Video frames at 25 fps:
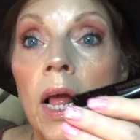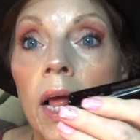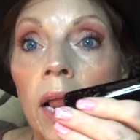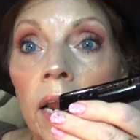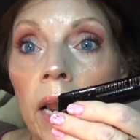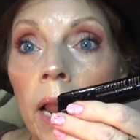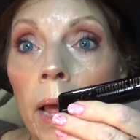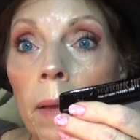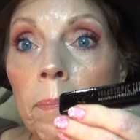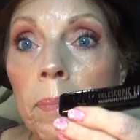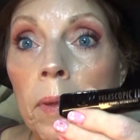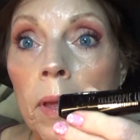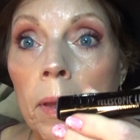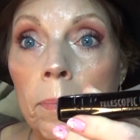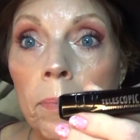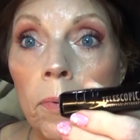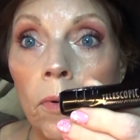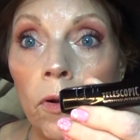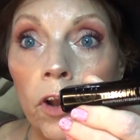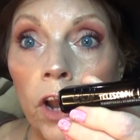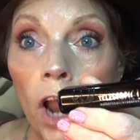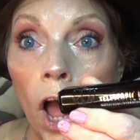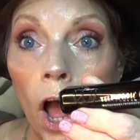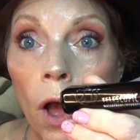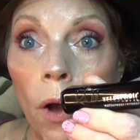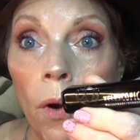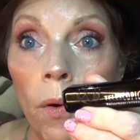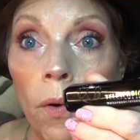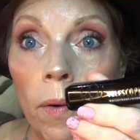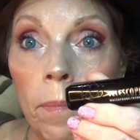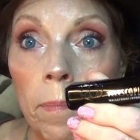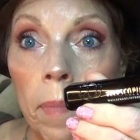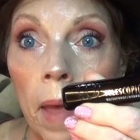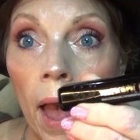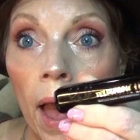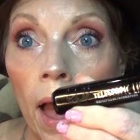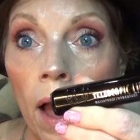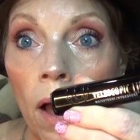Let people know
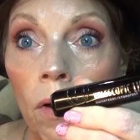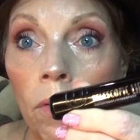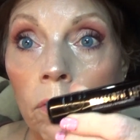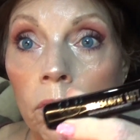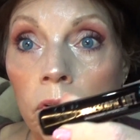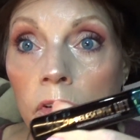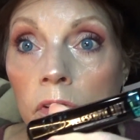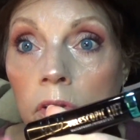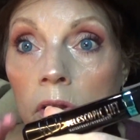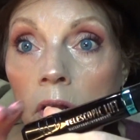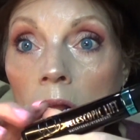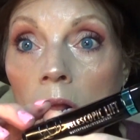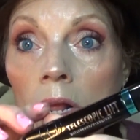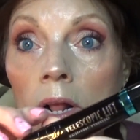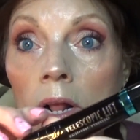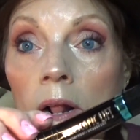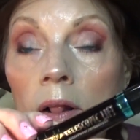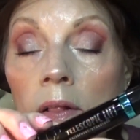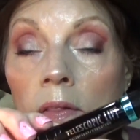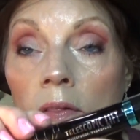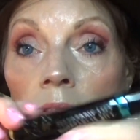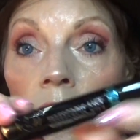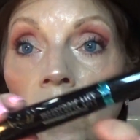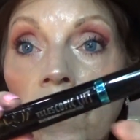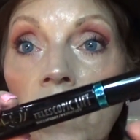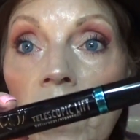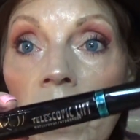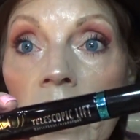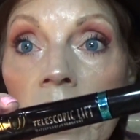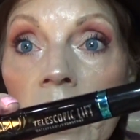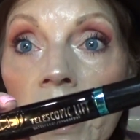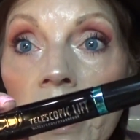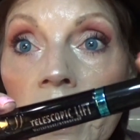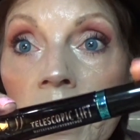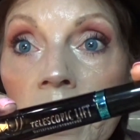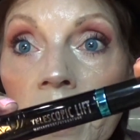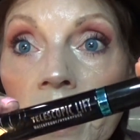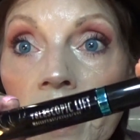about
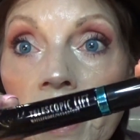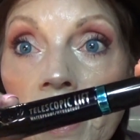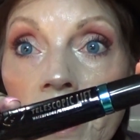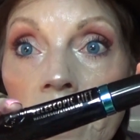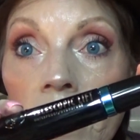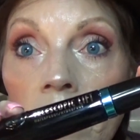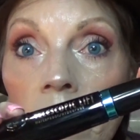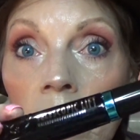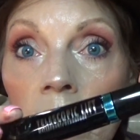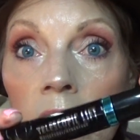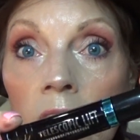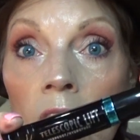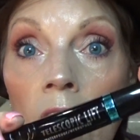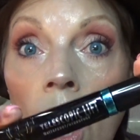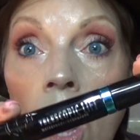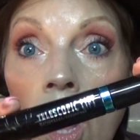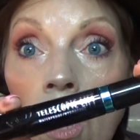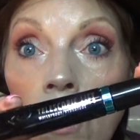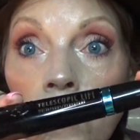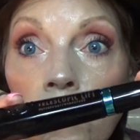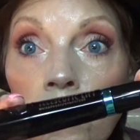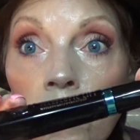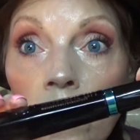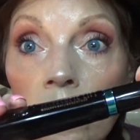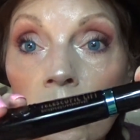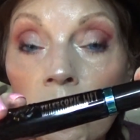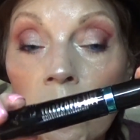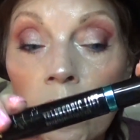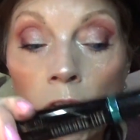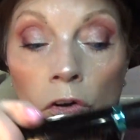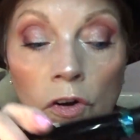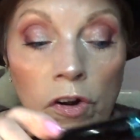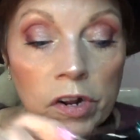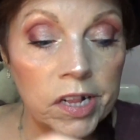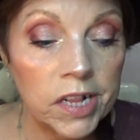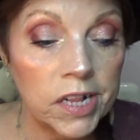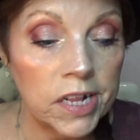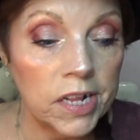this
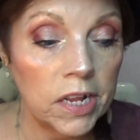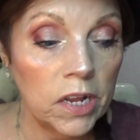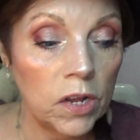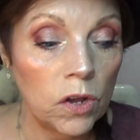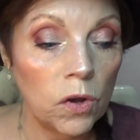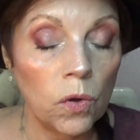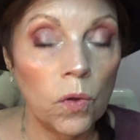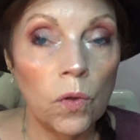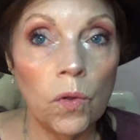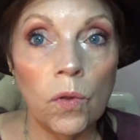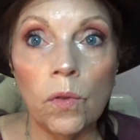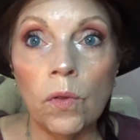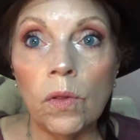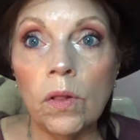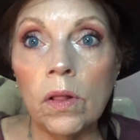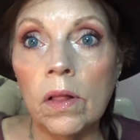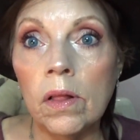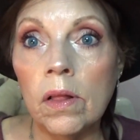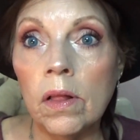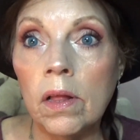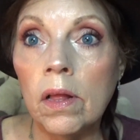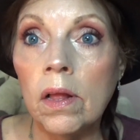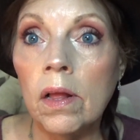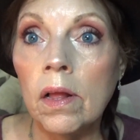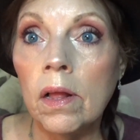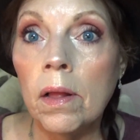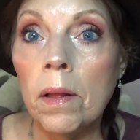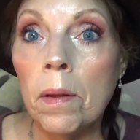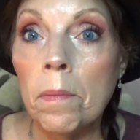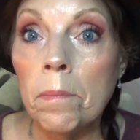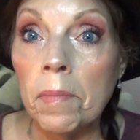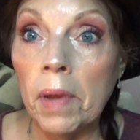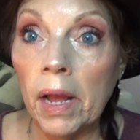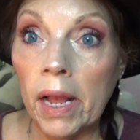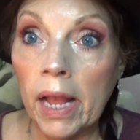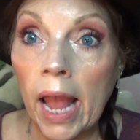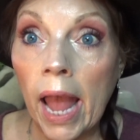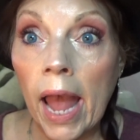controversial
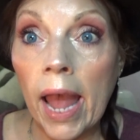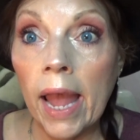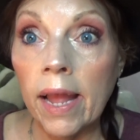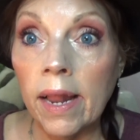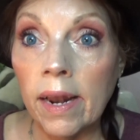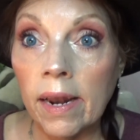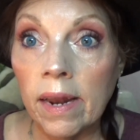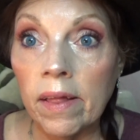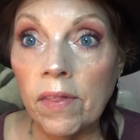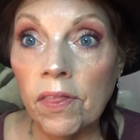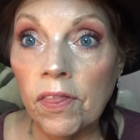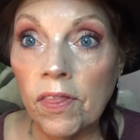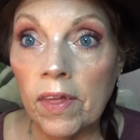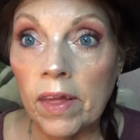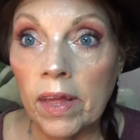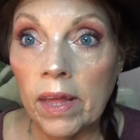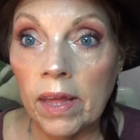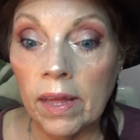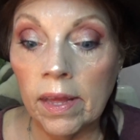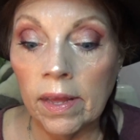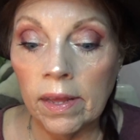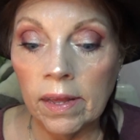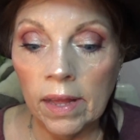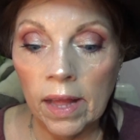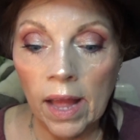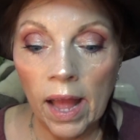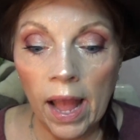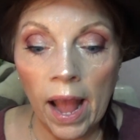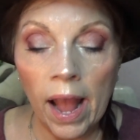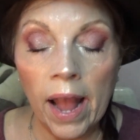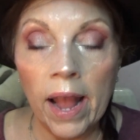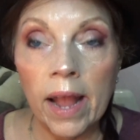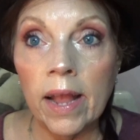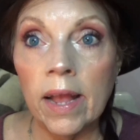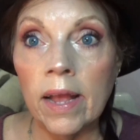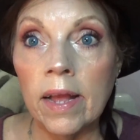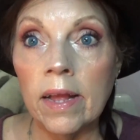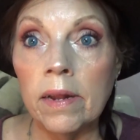Mikayla thing
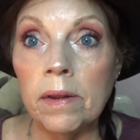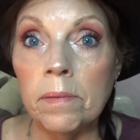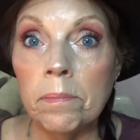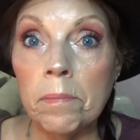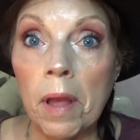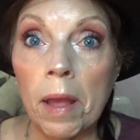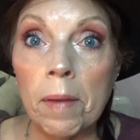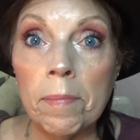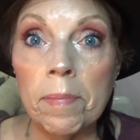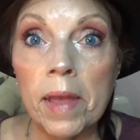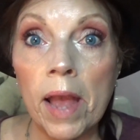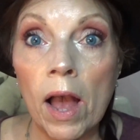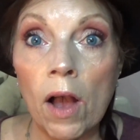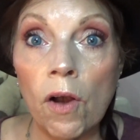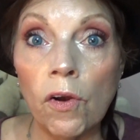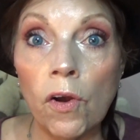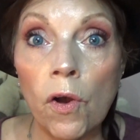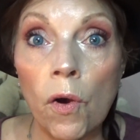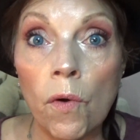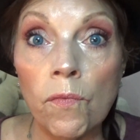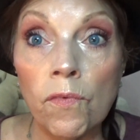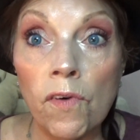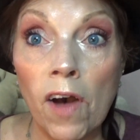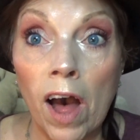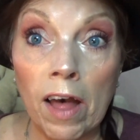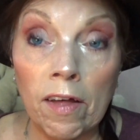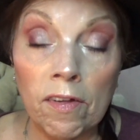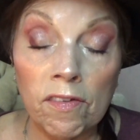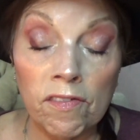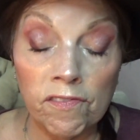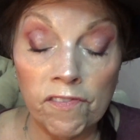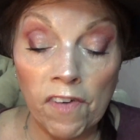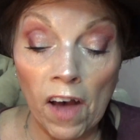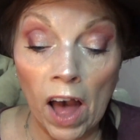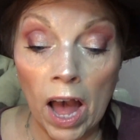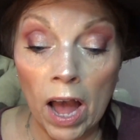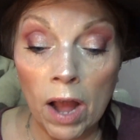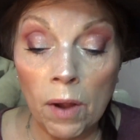and maybe I'll go
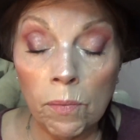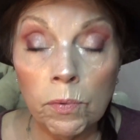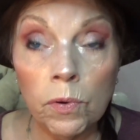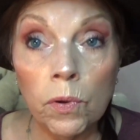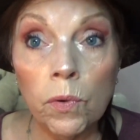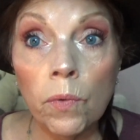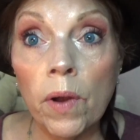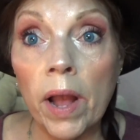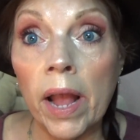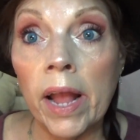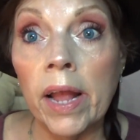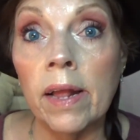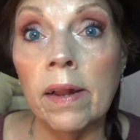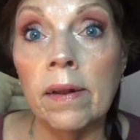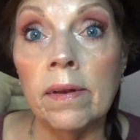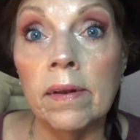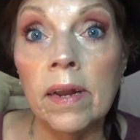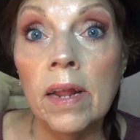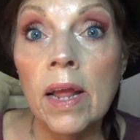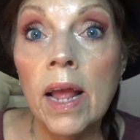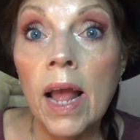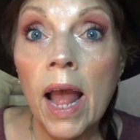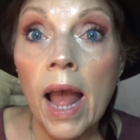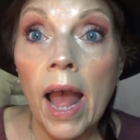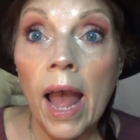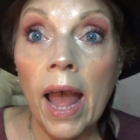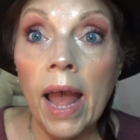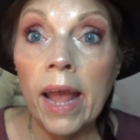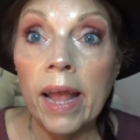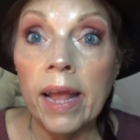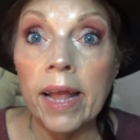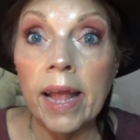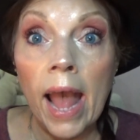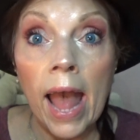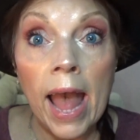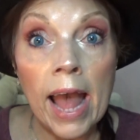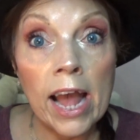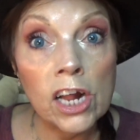viral and
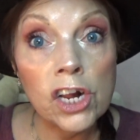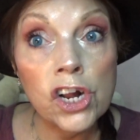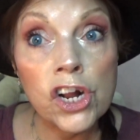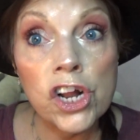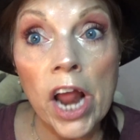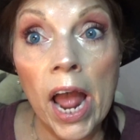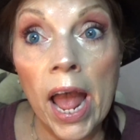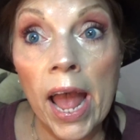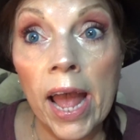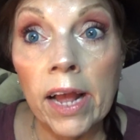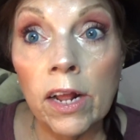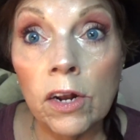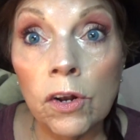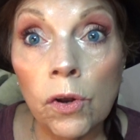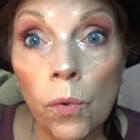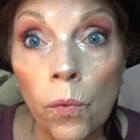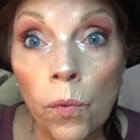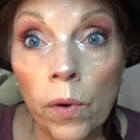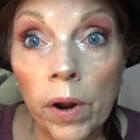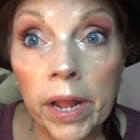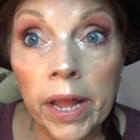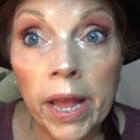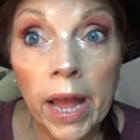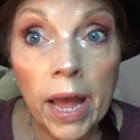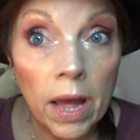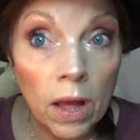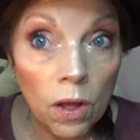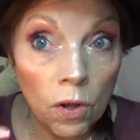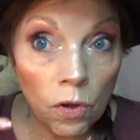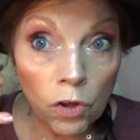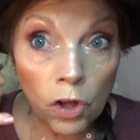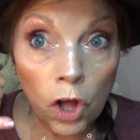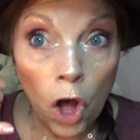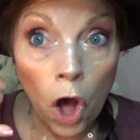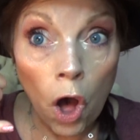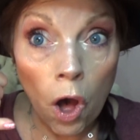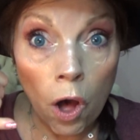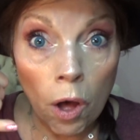hey, hashtag L'Oreal.
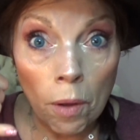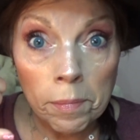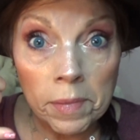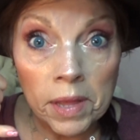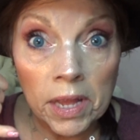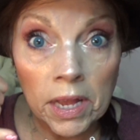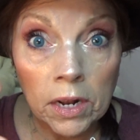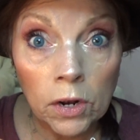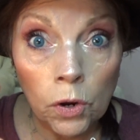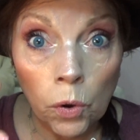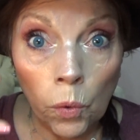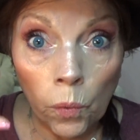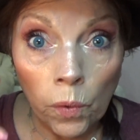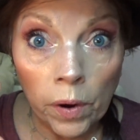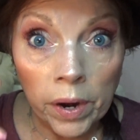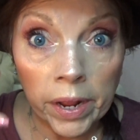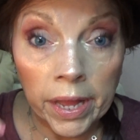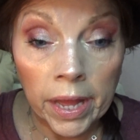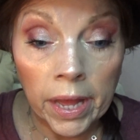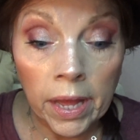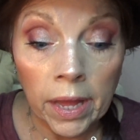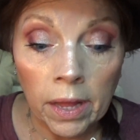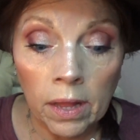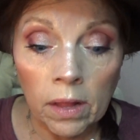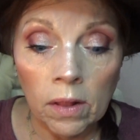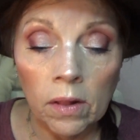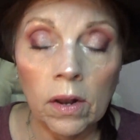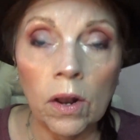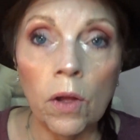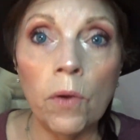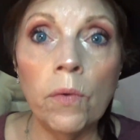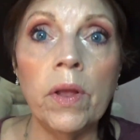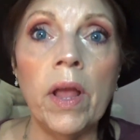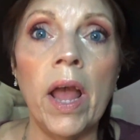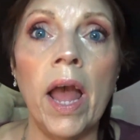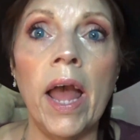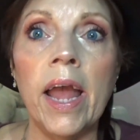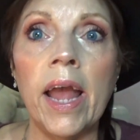Call me L'Oreal.
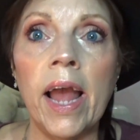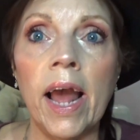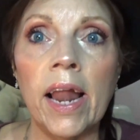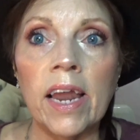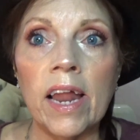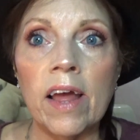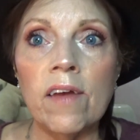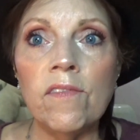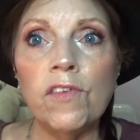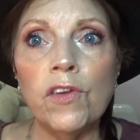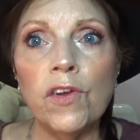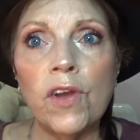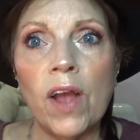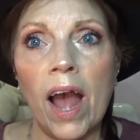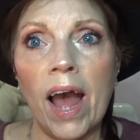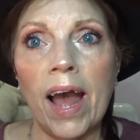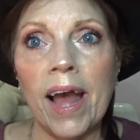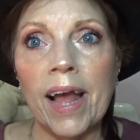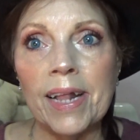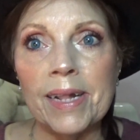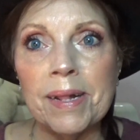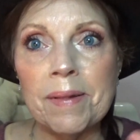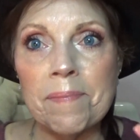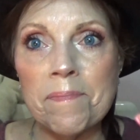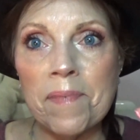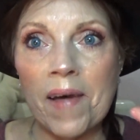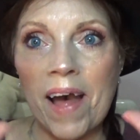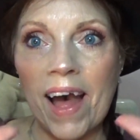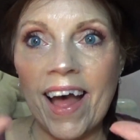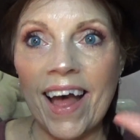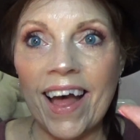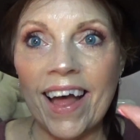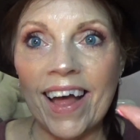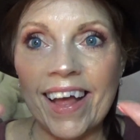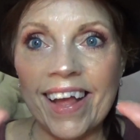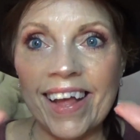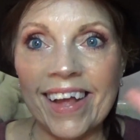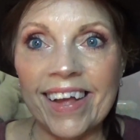Okay, I love you guys.
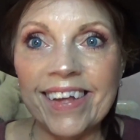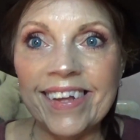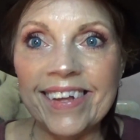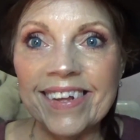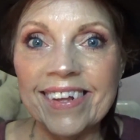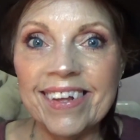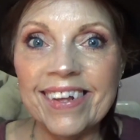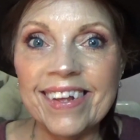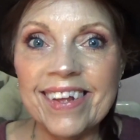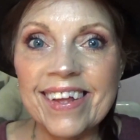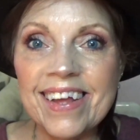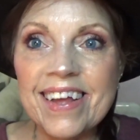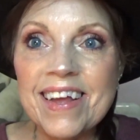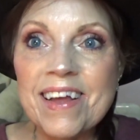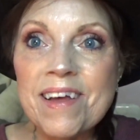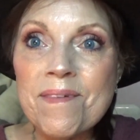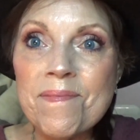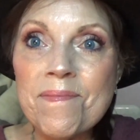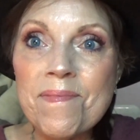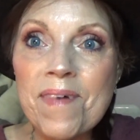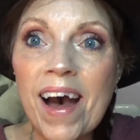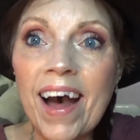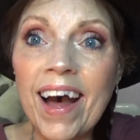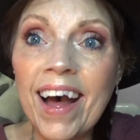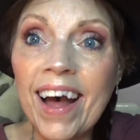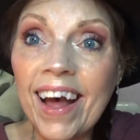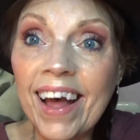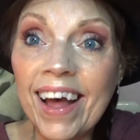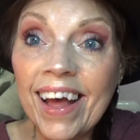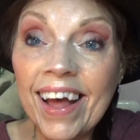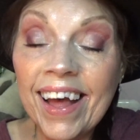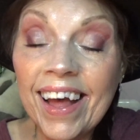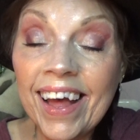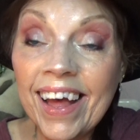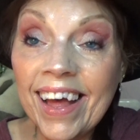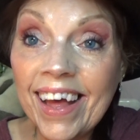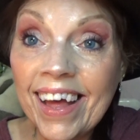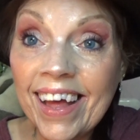Bye.
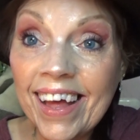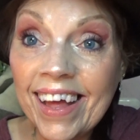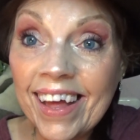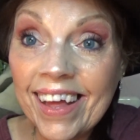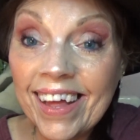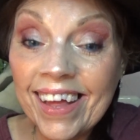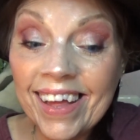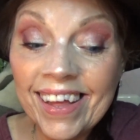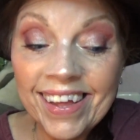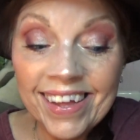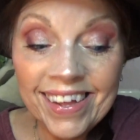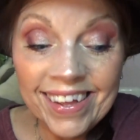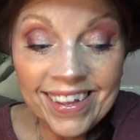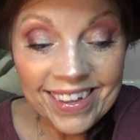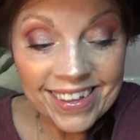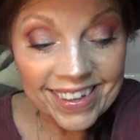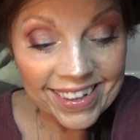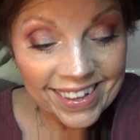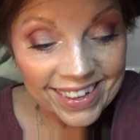Bye.